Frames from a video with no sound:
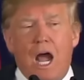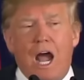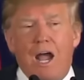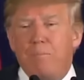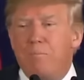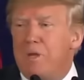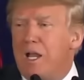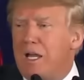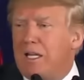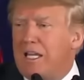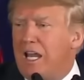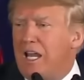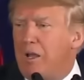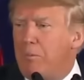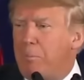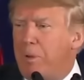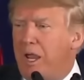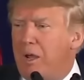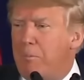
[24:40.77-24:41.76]
I'm not
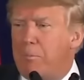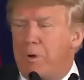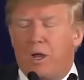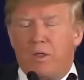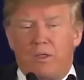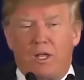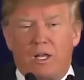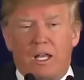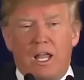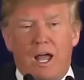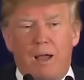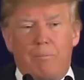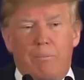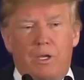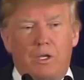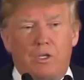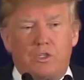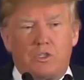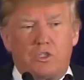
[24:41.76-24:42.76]
getting paid by their
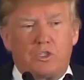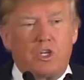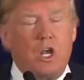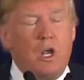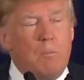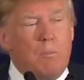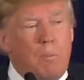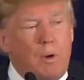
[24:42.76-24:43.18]
lobbyists,